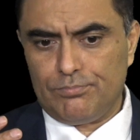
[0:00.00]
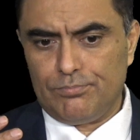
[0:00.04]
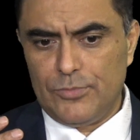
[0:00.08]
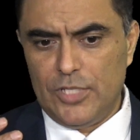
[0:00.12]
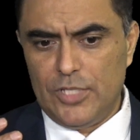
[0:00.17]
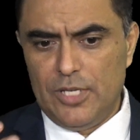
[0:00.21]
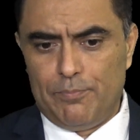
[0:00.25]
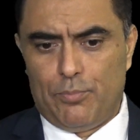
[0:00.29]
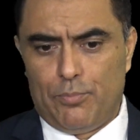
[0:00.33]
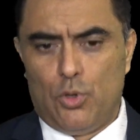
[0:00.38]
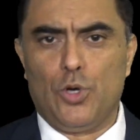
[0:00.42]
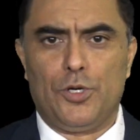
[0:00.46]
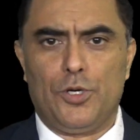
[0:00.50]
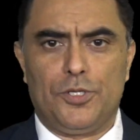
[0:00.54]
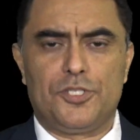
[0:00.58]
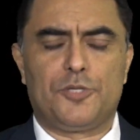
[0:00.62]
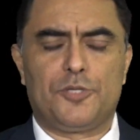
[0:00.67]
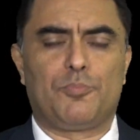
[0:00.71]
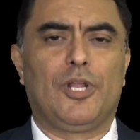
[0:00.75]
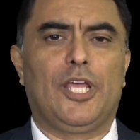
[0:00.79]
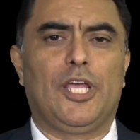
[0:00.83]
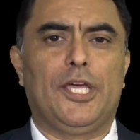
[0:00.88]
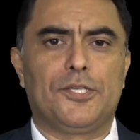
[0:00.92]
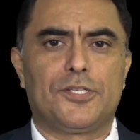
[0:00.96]
importance
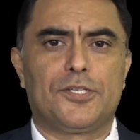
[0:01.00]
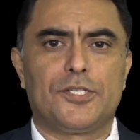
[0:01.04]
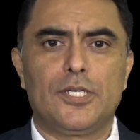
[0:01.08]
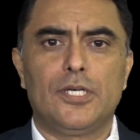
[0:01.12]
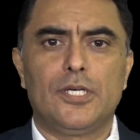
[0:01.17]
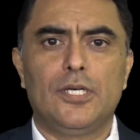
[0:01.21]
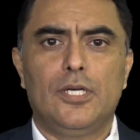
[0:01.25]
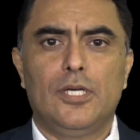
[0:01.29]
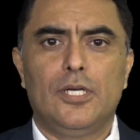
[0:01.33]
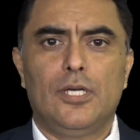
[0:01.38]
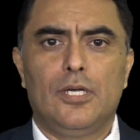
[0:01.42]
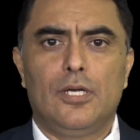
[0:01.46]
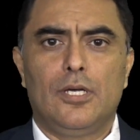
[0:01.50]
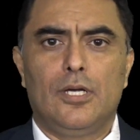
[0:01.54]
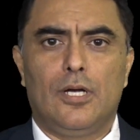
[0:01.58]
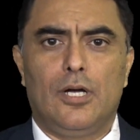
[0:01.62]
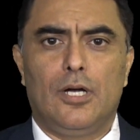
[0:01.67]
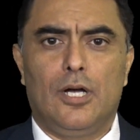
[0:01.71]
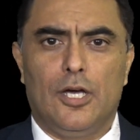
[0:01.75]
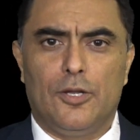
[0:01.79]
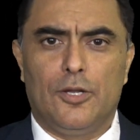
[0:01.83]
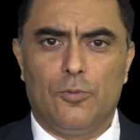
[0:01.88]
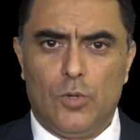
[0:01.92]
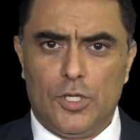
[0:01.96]
placed
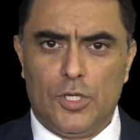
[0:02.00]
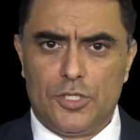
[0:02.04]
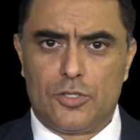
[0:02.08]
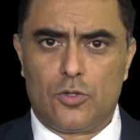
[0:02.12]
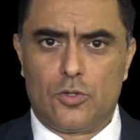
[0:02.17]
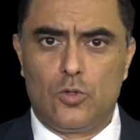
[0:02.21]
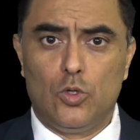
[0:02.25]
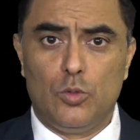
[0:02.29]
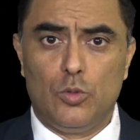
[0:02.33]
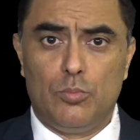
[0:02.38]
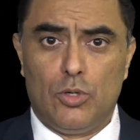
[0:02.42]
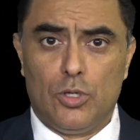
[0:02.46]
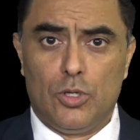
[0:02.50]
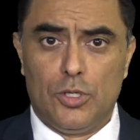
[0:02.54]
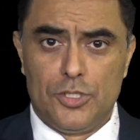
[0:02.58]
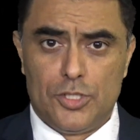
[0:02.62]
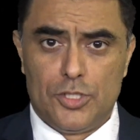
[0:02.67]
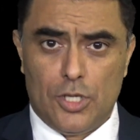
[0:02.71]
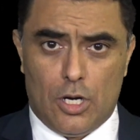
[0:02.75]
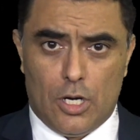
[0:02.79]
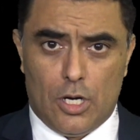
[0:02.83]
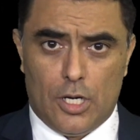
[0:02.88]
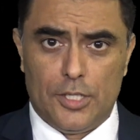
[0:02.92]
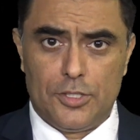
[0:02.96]
on what school boards
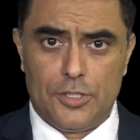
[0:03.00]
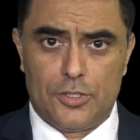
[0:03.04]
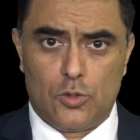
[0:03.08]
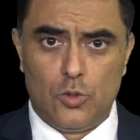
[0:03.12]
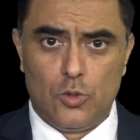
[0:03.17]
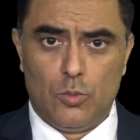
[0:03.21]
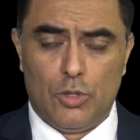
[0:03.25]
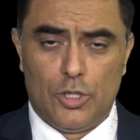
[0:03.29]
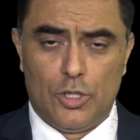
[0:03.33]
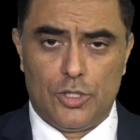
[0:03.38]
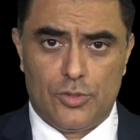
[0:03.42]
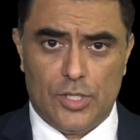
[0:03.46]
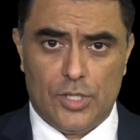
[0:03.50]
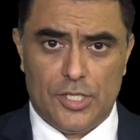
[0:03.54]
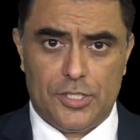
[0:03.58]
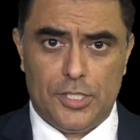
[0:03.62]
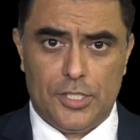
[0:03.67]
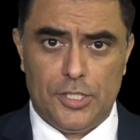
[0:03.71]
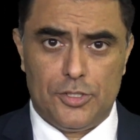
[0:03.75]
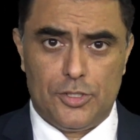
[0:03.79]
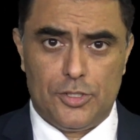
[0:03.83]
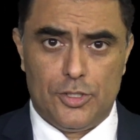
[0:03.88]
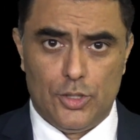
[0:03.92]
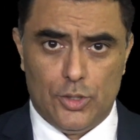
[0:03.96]
are and school board
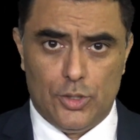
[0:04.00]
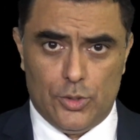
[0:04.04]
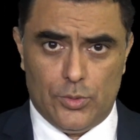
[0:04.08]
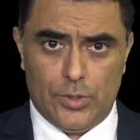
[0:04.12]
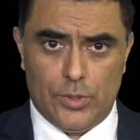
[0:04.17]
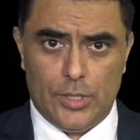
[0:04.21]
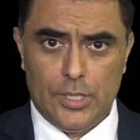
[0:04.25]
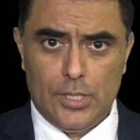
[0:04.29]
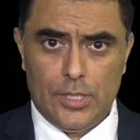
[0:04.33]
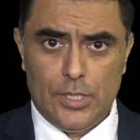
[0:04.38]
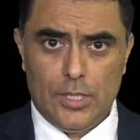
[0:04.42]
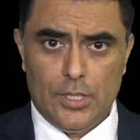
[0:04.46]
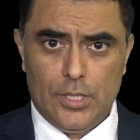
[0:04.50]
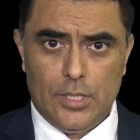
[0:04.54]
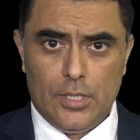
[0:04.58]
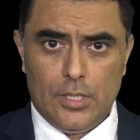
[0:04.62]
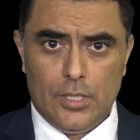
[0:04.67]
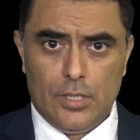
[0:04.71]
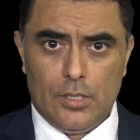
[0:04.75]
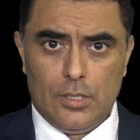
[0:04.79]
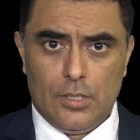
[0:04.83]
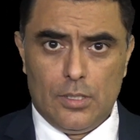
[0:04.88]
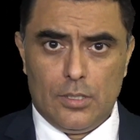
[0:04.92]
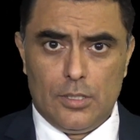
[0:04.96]
trustees do.
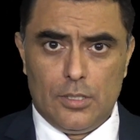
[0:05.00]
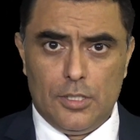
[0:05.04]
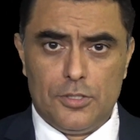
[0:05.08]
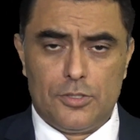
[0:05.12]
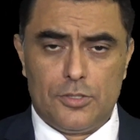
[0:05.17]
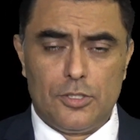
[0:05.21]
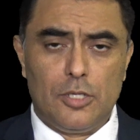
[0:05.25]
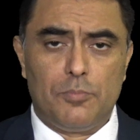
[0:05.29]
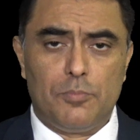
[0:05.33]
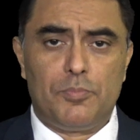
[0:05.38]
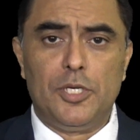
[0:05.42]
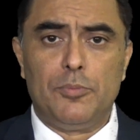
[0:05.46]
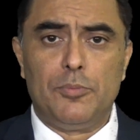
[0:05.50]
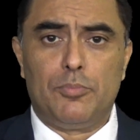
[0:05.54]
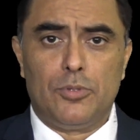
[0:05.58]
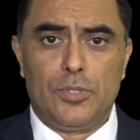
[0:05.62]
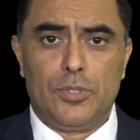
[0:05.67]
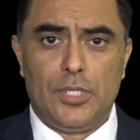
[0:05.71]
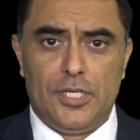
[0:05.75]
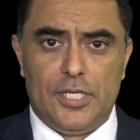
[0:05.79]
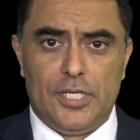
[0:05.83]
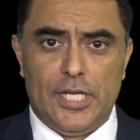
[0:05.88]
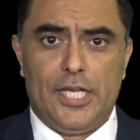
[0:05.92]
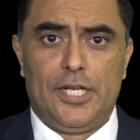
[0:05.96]
These are the people
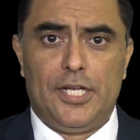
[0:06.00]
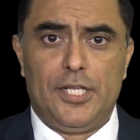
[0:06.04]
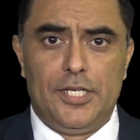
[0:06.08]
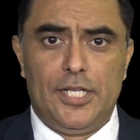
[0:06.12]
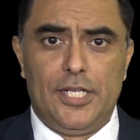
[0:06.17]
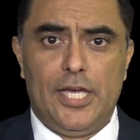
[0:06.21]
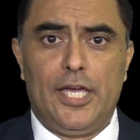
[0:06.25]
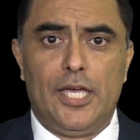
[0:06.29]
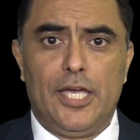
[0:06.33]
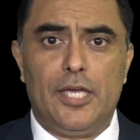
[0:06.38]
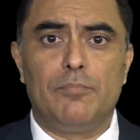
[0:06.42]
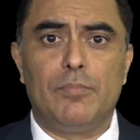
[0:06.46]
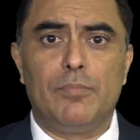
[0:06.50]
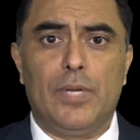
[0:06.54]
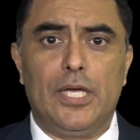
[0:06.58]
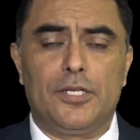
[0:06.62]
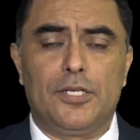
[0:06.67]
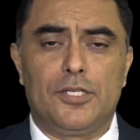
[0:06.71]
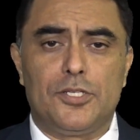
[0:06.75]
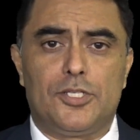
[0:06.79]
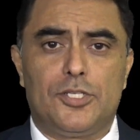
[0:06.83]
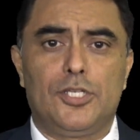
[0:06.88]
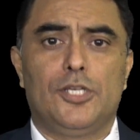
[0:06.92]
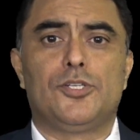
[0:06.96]
that day to day make
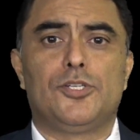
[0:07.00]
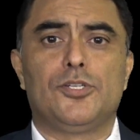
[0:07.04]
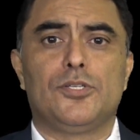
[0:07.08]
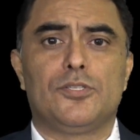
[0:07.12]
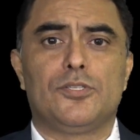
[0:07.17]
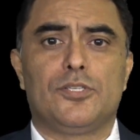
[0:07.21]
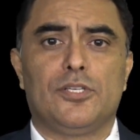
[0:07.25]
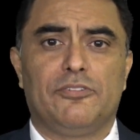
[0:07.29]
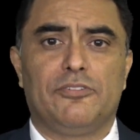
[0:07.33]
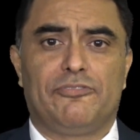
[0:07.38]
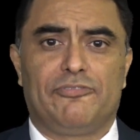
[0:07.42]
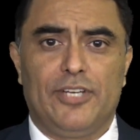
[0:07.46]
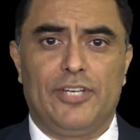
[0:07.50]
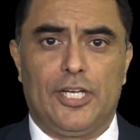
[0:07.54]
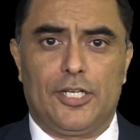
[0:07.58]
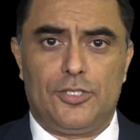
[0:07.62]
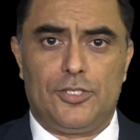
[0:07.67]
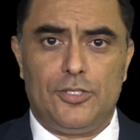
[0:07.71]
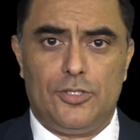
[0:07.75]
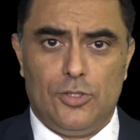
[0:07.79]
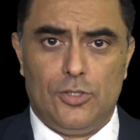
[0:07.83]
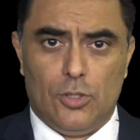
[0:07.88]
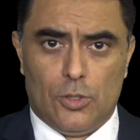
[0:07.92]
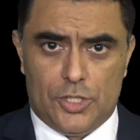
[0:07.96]
decisions that affect
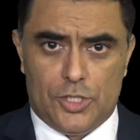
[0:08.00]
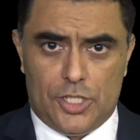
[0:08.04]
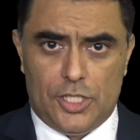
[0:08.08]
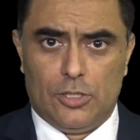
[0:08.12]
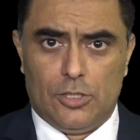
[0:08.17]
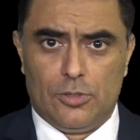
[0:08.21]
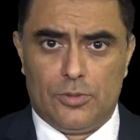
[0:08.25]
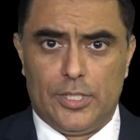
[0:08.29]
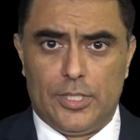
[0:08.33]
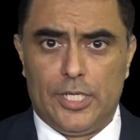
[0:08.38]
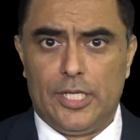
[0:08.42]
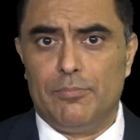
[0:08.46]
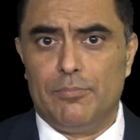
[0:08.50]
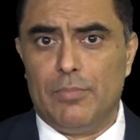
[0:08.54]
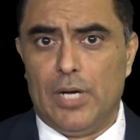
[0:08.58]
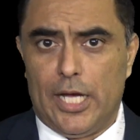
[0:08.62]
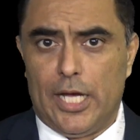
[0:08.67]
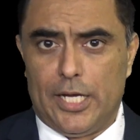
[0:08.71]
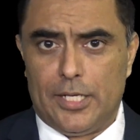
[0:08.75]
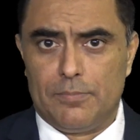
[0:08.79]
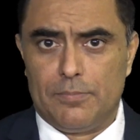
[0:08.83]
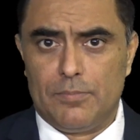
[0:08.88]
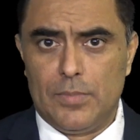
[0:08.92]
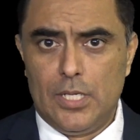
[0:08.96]
your children and
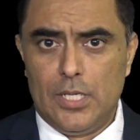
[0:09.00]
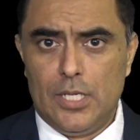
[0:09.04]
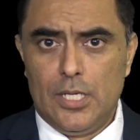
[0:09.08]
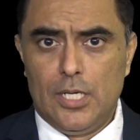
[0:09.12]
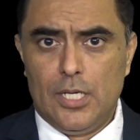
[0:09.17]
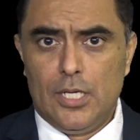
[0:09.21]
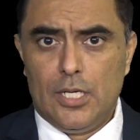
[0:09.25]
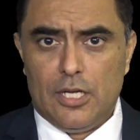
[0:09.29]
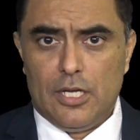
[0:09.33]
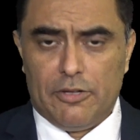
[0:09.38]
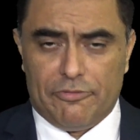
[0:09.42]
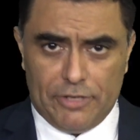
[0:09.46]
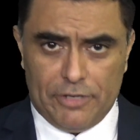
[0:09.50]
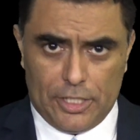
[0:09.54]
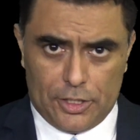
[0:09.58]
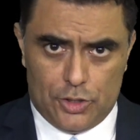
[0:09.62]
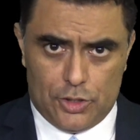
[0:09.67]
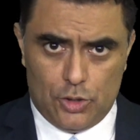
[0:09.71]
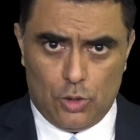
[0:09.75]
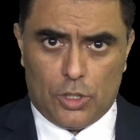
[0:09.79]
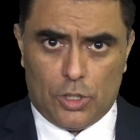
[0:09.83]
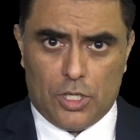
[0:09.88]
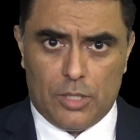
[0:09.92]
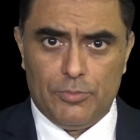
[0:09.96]
mine, affect
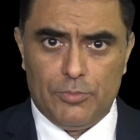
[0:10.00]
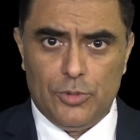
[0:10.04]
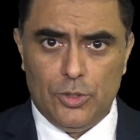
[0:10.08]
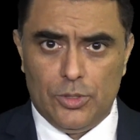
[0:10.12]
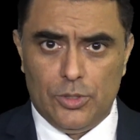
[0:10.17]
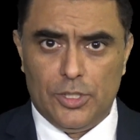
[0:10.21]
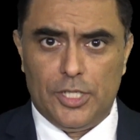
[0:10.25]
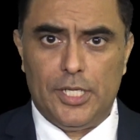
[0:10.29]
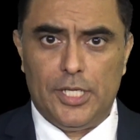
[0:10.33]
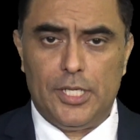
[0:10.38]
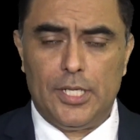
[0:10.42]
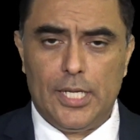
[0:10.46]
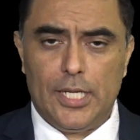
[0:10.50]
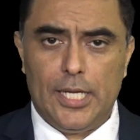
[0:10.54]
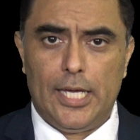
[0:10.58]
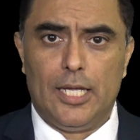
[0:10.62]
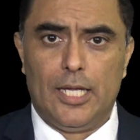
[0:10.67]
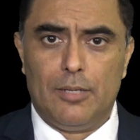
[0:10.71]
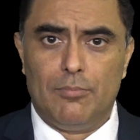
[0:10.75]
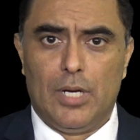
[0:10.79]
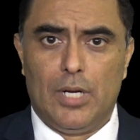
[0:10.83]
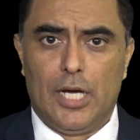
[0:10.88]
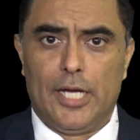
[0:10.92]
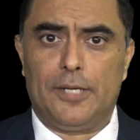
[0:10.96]
your community
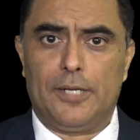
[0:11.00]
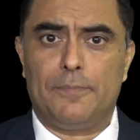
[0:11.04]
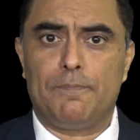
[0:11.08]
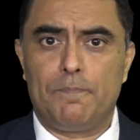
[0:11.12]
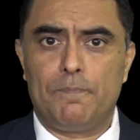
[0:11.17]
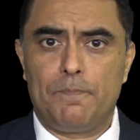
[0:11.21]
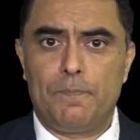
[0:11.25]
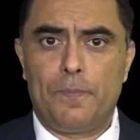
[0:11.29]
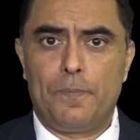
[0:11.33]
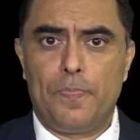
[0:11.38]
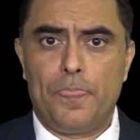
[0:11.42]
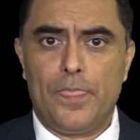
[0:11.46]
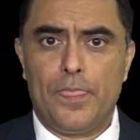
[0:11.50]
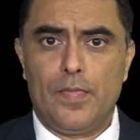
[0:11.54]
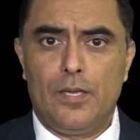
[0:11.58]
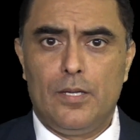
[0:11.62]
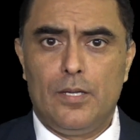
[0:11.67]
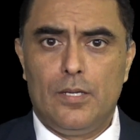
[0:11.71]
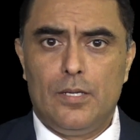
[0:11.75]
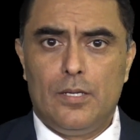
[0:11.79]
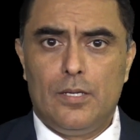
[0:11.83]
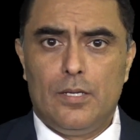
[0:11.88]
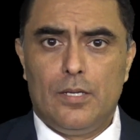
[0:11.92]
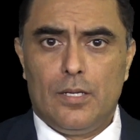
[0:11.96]
and mine.
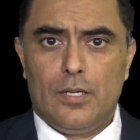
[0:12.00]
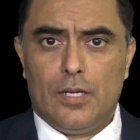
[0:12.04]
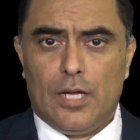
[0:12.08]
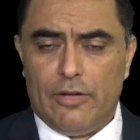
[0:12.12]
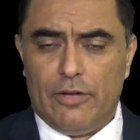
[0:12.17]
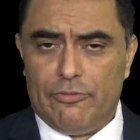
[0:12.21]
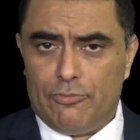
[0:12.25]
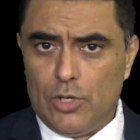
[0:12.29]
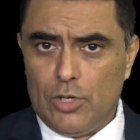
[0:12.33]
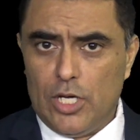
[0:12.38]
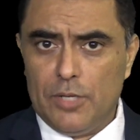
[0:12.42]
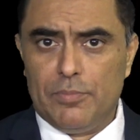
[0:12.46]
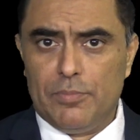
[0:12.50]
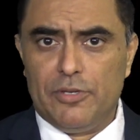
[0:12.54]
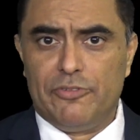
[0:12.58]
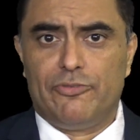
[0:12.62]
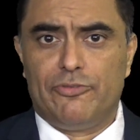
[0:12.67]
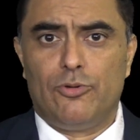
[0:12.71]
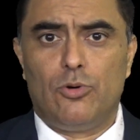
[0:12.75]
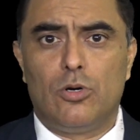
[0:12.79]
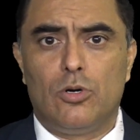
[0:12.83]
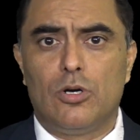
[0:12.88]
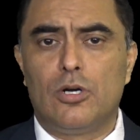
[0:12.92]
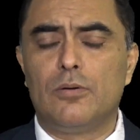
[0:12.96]
I've run
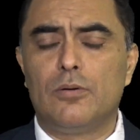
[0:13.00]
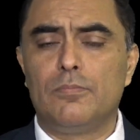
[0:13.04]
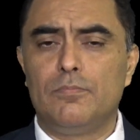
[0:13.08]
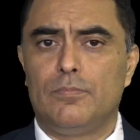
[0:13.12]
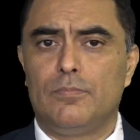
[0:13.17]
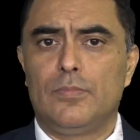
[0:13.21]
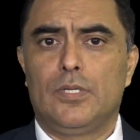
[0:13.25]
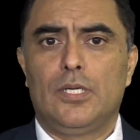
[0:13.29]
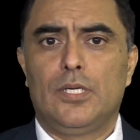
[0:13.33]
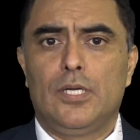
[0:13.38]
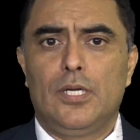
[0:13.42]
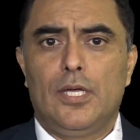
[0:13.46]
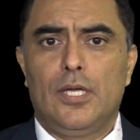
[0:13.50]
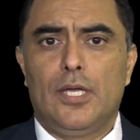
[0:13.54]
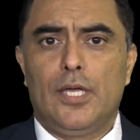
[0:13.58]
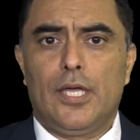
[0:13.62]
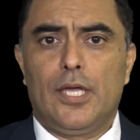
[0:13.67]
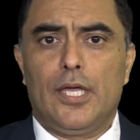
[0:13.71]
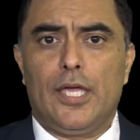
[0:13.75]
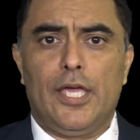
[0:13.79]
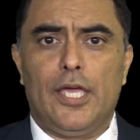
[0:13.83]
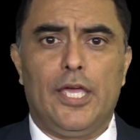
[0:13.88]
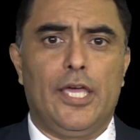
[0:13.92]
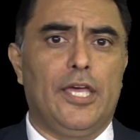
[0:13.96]
before
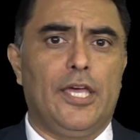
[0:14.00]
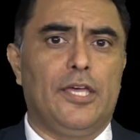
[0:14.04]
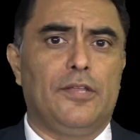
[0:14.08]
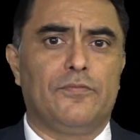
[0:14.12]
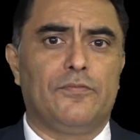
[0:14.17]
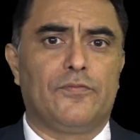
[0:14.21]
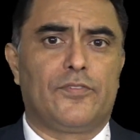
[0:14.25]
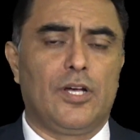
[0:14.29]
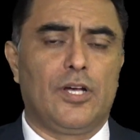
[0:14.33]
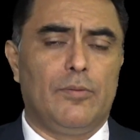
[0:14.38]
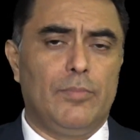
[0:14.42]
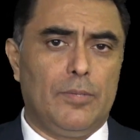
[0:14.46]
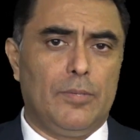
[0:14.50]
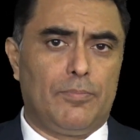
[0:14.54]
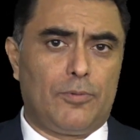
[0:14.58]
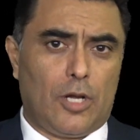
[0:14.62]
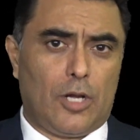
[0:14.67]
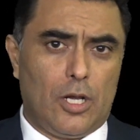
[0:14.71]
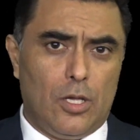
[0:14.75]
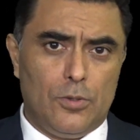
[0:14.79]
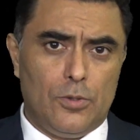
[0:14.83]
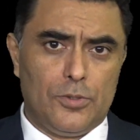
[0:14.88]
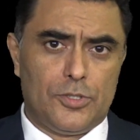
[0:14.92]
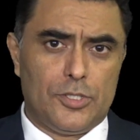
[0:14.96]
and come up
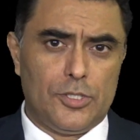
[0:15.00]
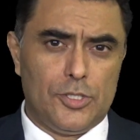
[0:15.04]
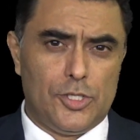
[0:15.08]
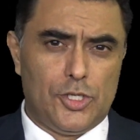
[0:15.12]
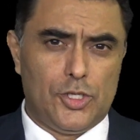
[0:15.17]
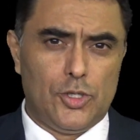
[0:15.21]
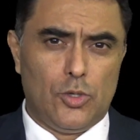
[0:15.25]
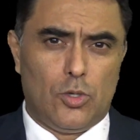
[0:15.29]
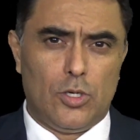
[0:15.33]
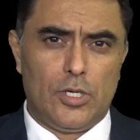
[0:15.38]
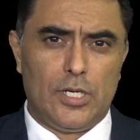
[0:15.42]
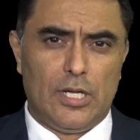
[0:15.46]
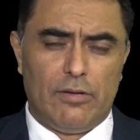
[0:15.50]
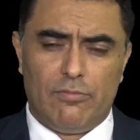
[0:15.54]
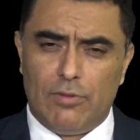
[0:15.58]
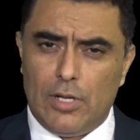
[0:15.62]
close and short. I've